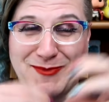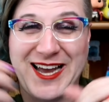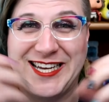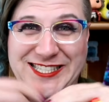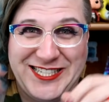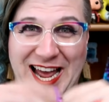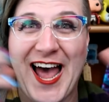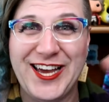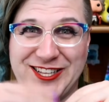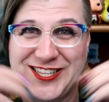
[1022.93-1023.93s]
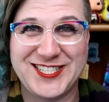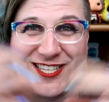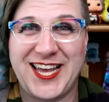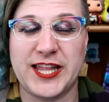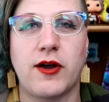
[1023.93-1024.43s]
I can tie all these
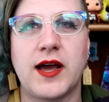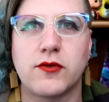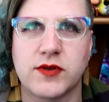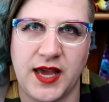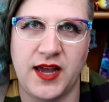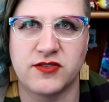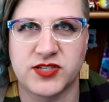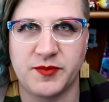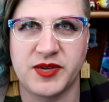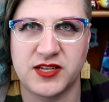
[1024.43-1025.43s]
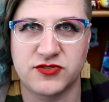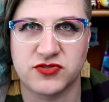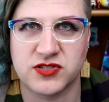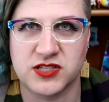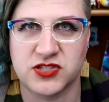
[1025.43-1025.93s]
together. I don't care. Tell me an
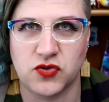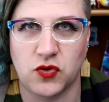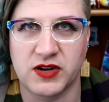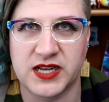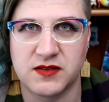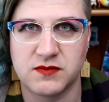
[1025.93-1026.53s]
interesting story.